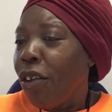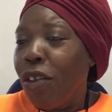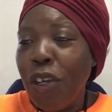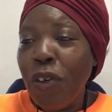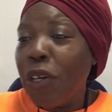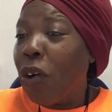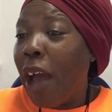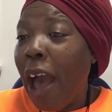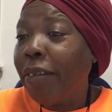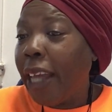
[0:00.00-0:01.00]
You don't
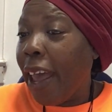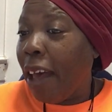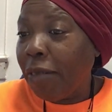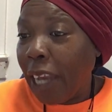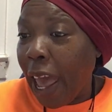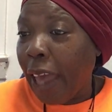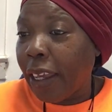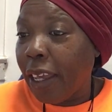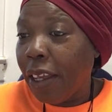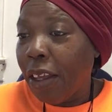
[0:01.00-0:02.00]
have to have
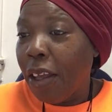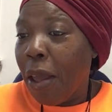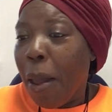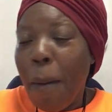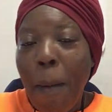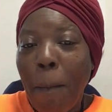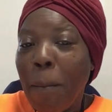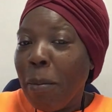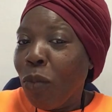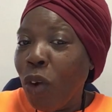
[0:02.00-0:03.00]
lack.
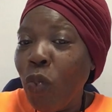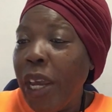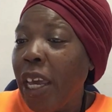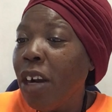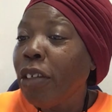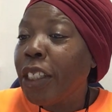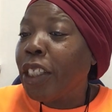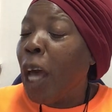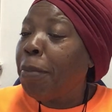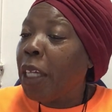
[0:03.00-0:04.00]
When we get on the
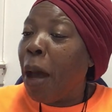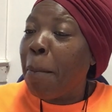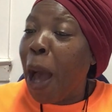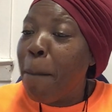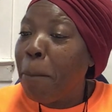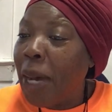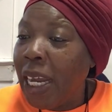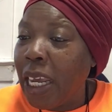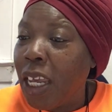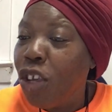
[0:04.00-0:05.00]
subject about
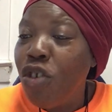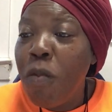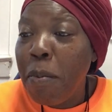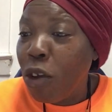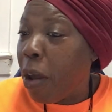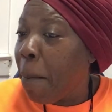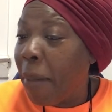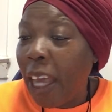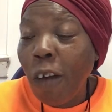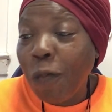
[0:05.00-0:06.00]
money, you can
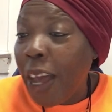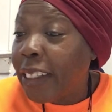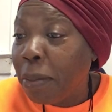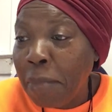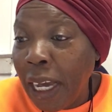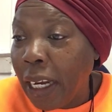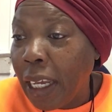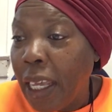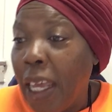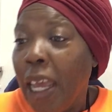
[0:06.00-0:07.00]
manifest
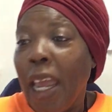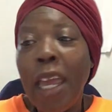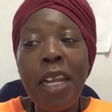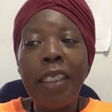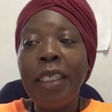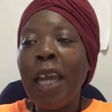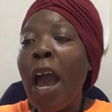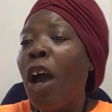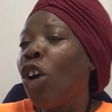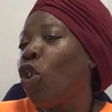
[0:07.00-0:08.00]
money. And it's
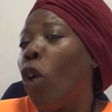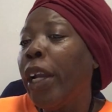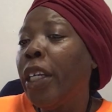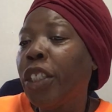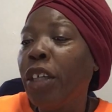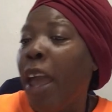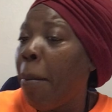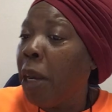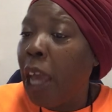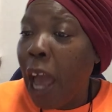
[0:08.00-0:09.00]
not according to
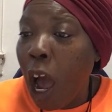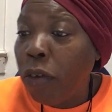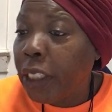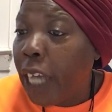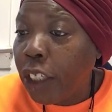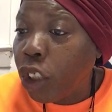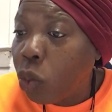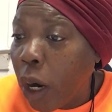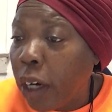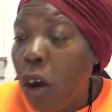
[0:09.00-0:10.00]
how many hours that you
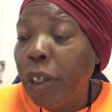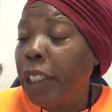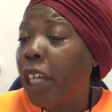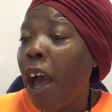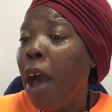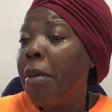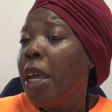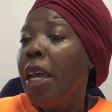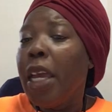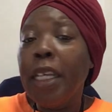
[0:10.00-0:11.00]
work on a job.
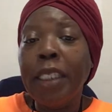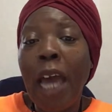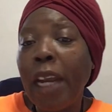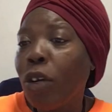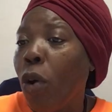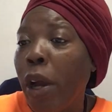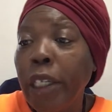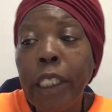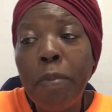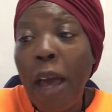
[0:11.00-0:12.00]
It's not
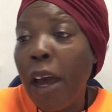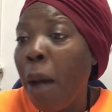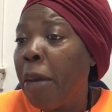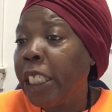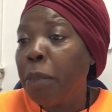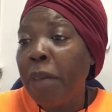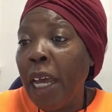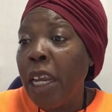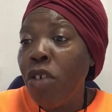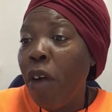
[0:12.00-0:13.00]
according to about how much
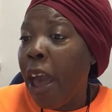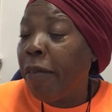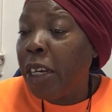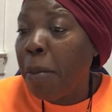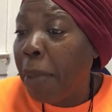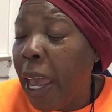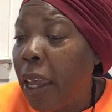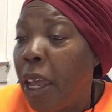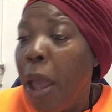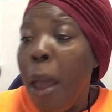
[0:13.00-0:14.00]
money you have in the
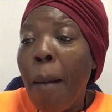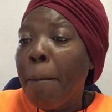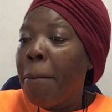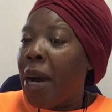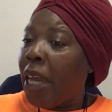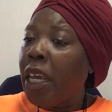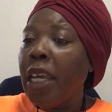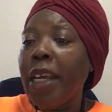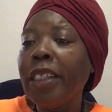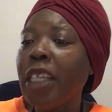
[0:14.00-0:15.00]
bank. Money
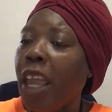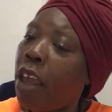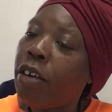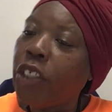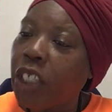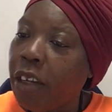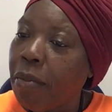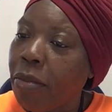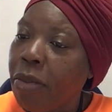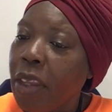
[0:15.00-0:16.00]
is energy.
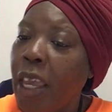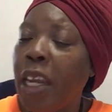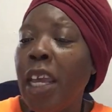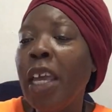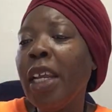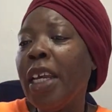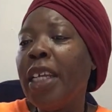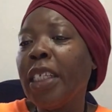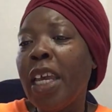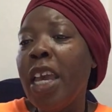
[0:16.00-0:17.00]
And
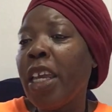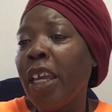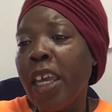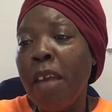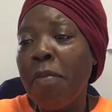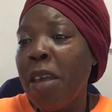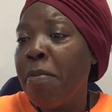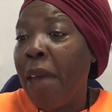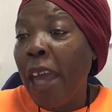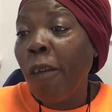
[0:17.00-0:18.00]
it can be
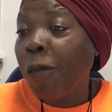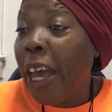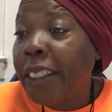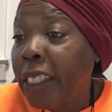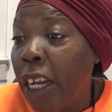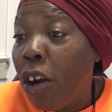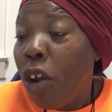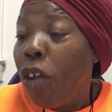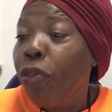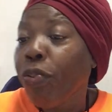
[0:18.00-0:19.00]
manifested
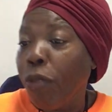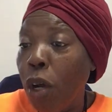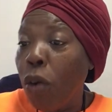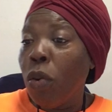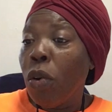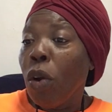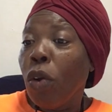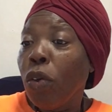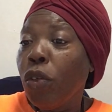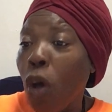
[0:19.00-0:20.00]
through
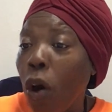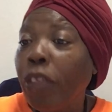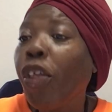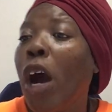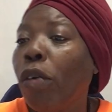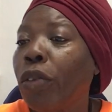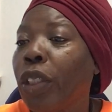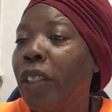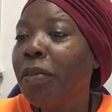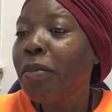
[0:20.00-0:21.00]
your
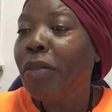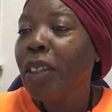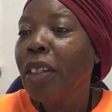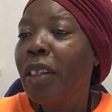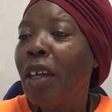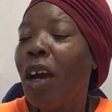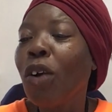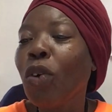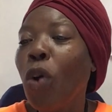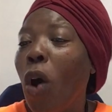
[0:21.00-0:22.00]
thoughts.
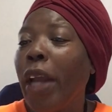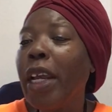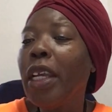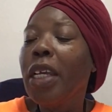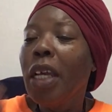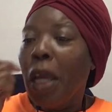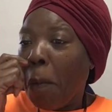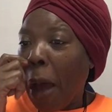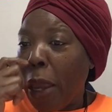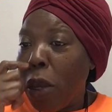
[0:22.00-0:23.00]

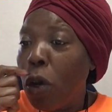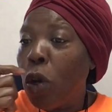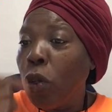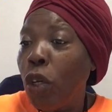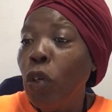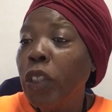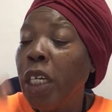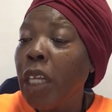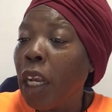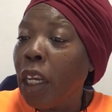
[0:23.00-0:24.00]
By you
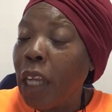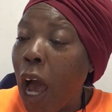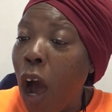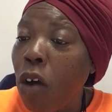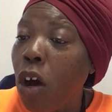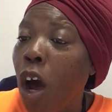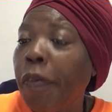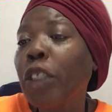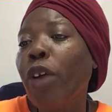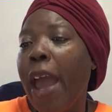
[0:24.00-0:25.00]
using the law of
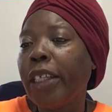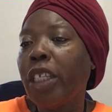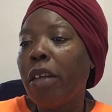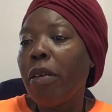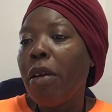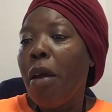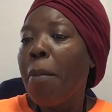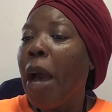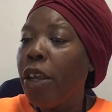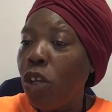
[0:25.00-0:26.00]
attraction.
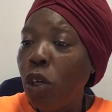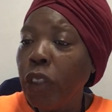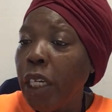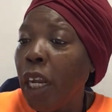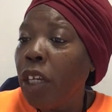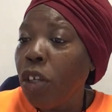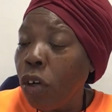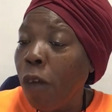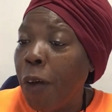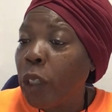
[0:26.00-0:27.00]
By using the
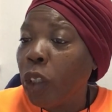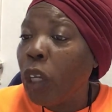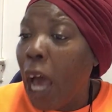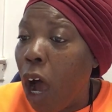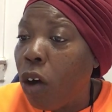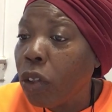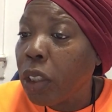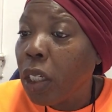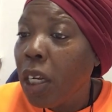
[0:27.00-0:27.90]
universal laws,